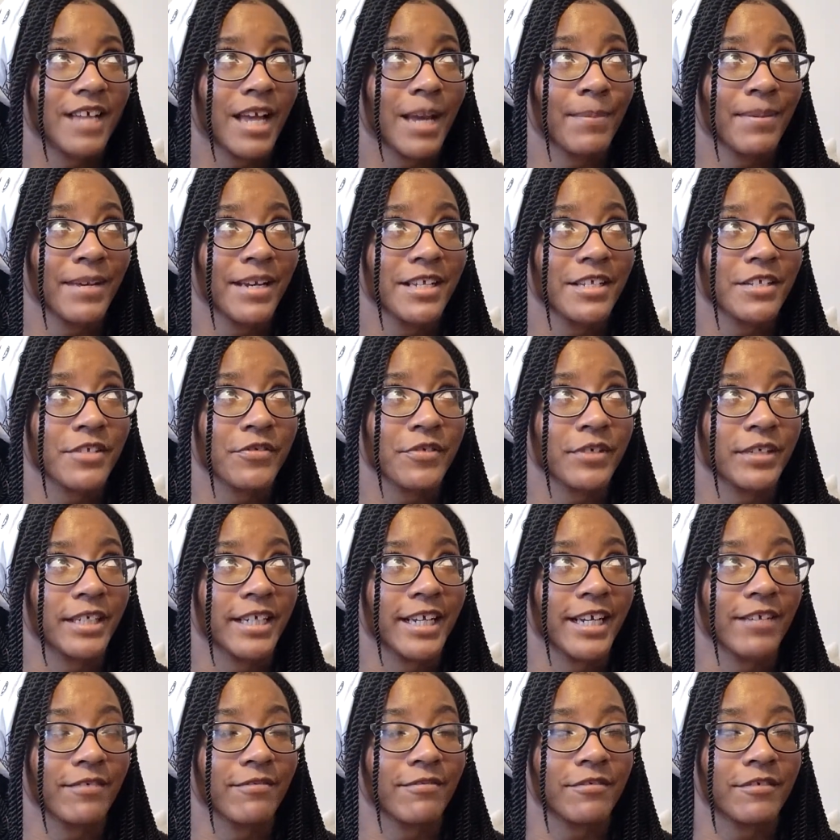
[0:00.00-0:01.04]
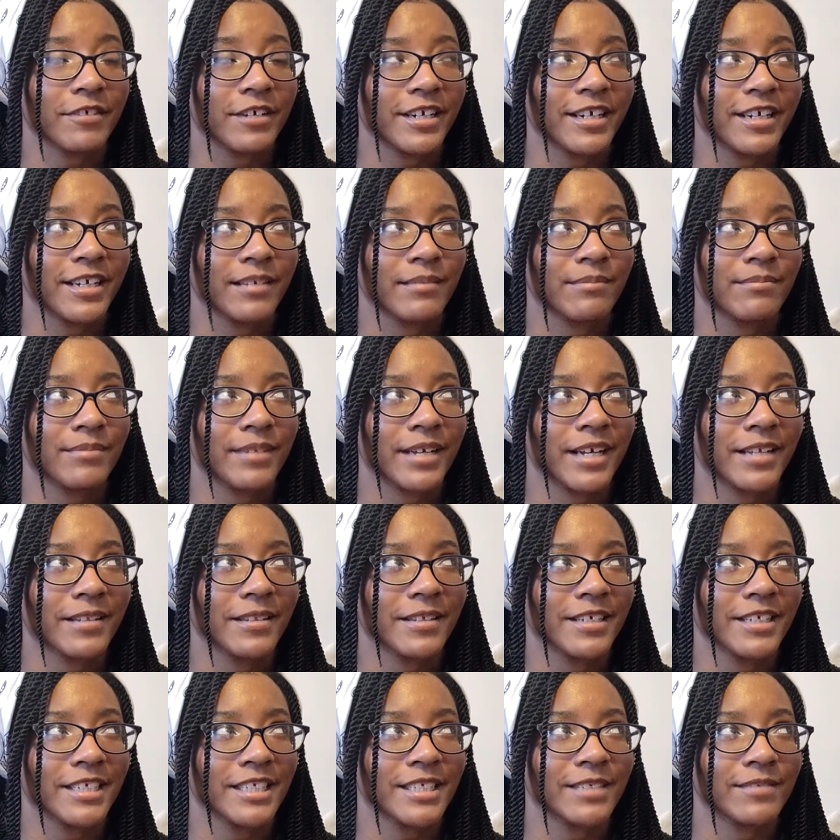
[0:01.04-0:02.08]
I paid $28 for it, but I
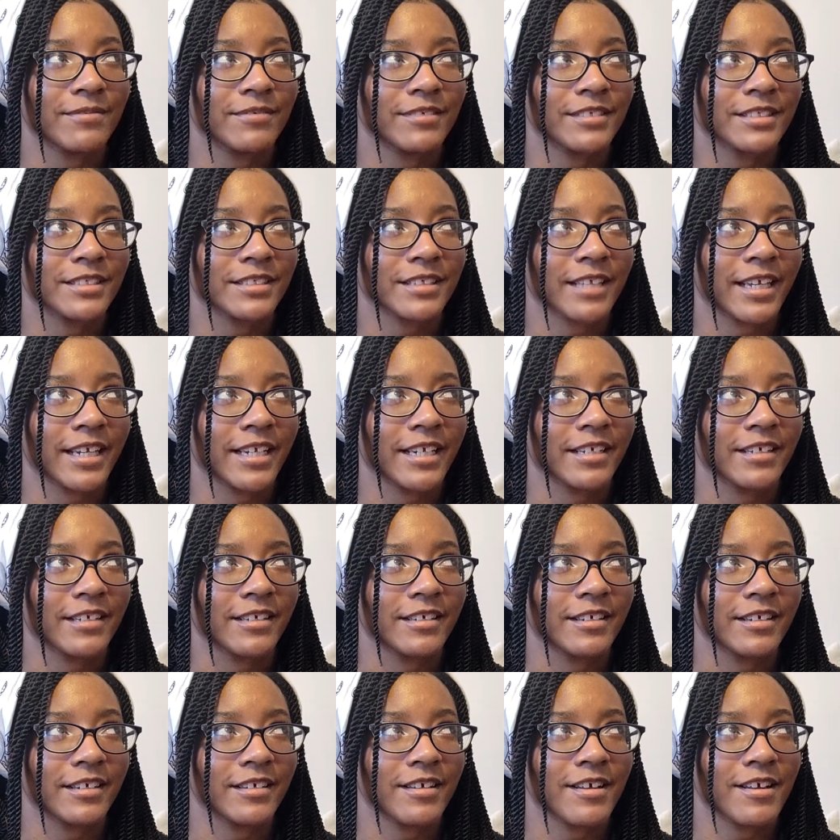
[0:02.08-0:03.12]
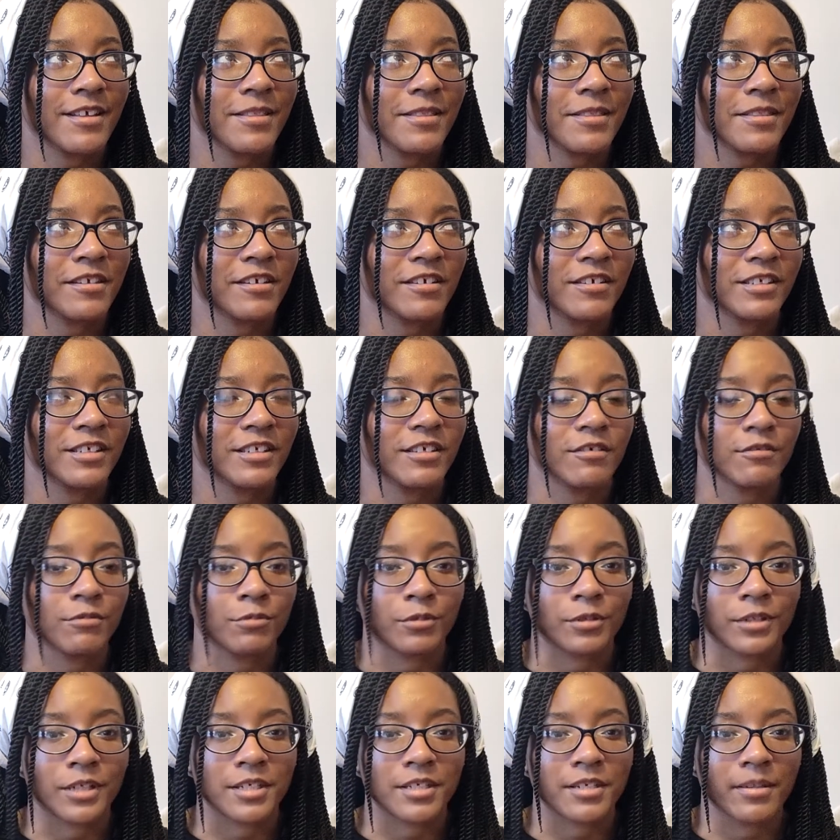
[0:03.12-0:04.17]
think it was like $30 or
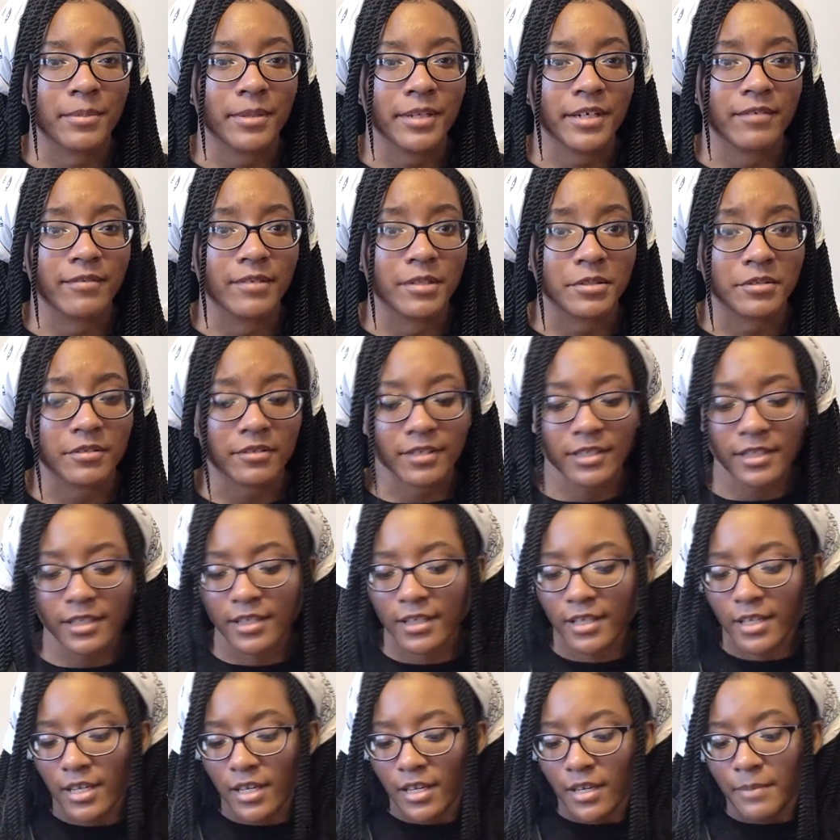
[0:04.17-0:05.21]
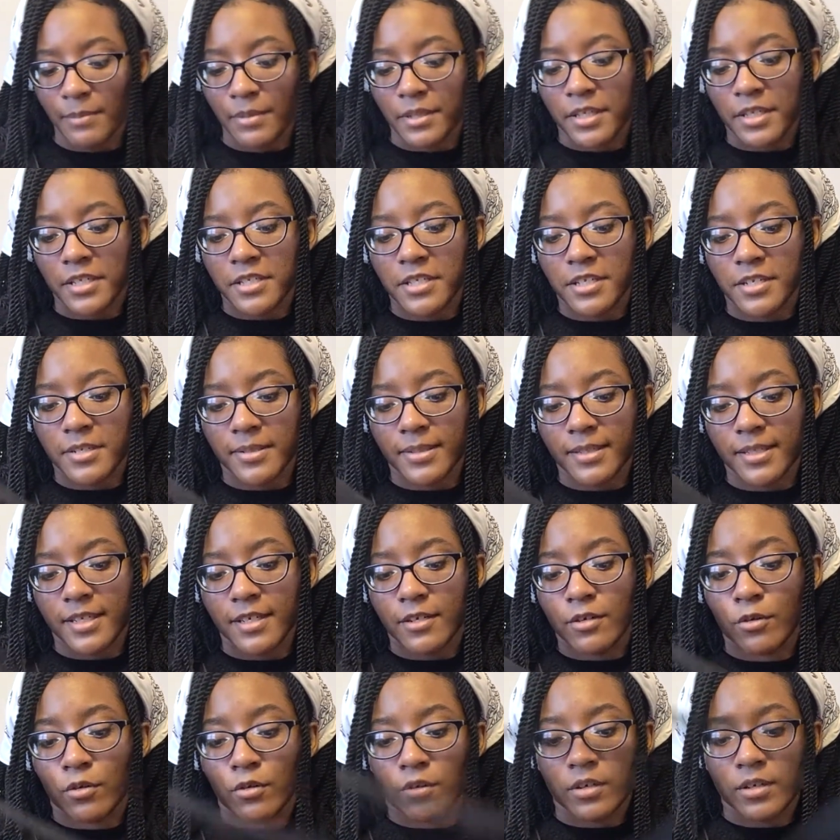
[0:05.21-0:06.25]
$40 something originally. But this is the
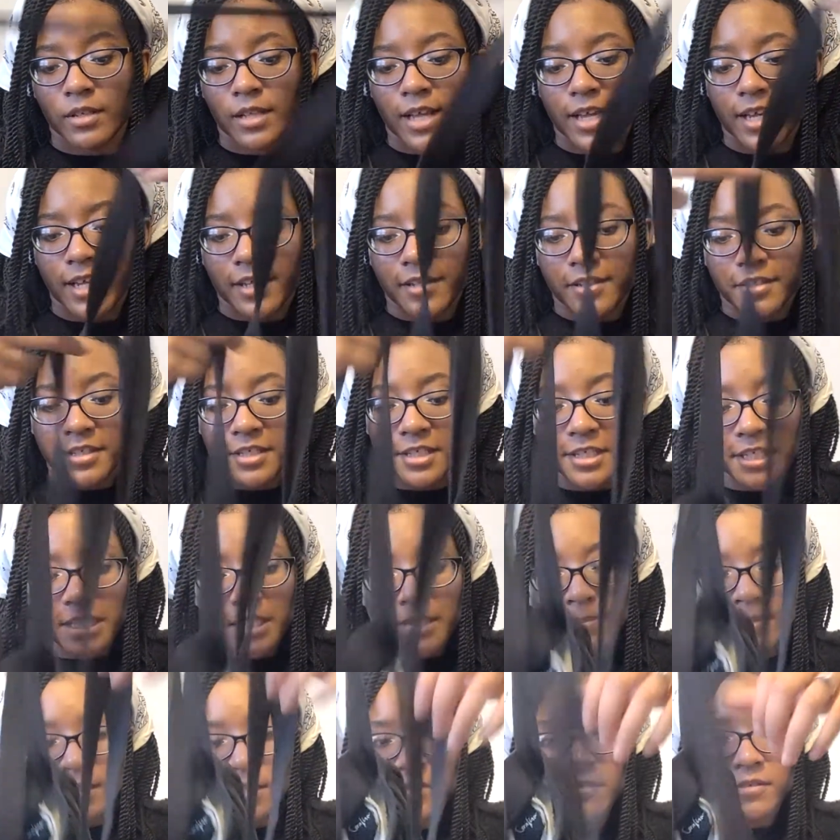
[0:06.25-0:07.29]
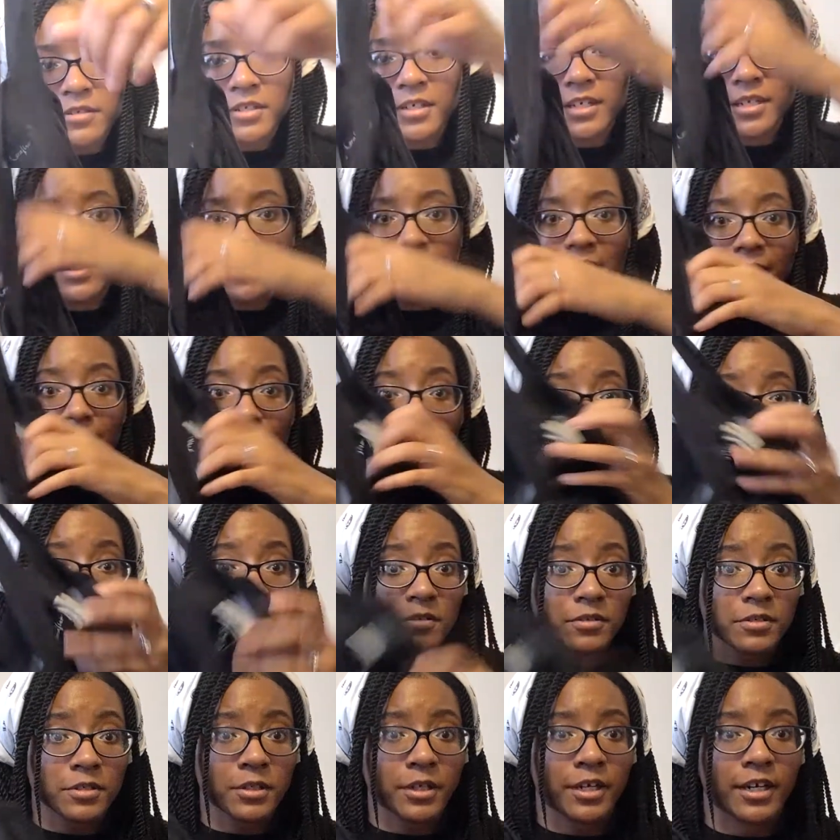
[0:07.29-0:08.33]
Coraline suspender skirt. They have
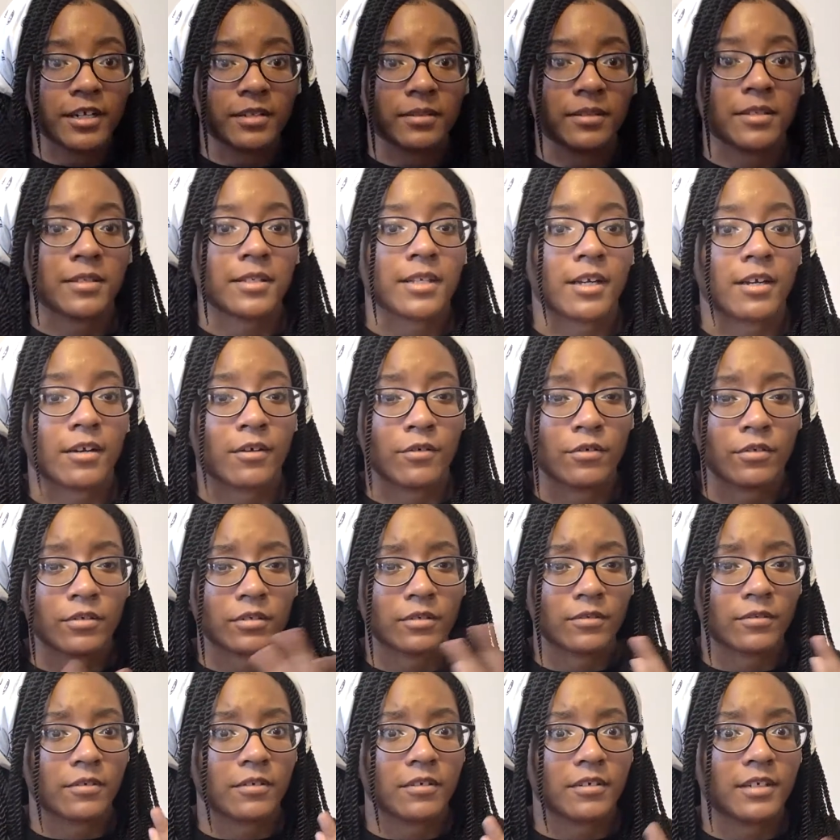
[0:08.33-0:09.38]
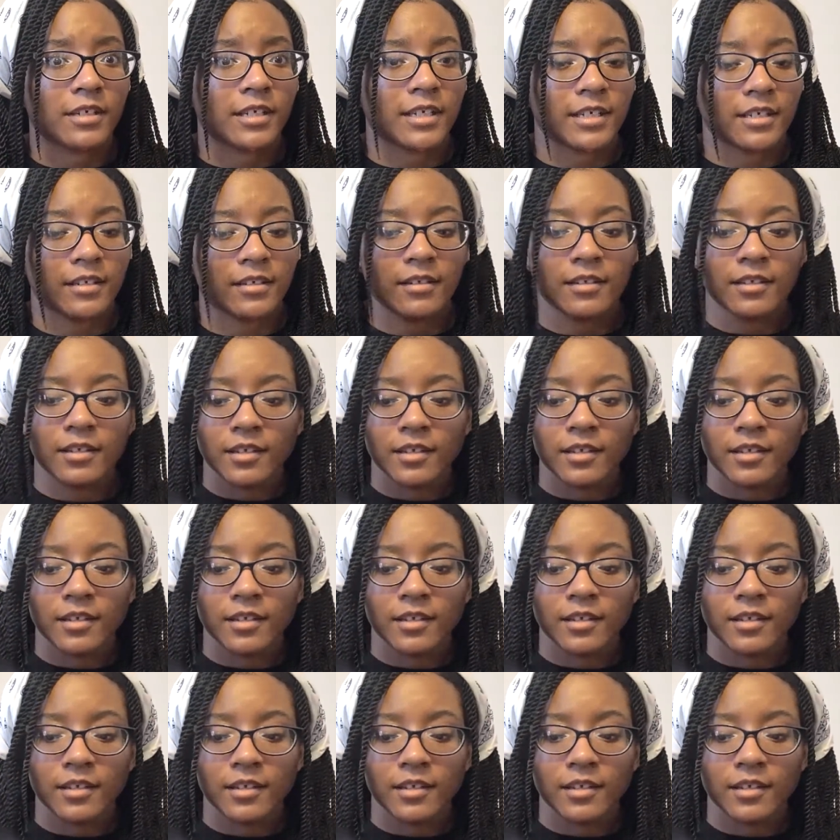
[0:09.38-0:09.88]
another skirt that's like a corduroy.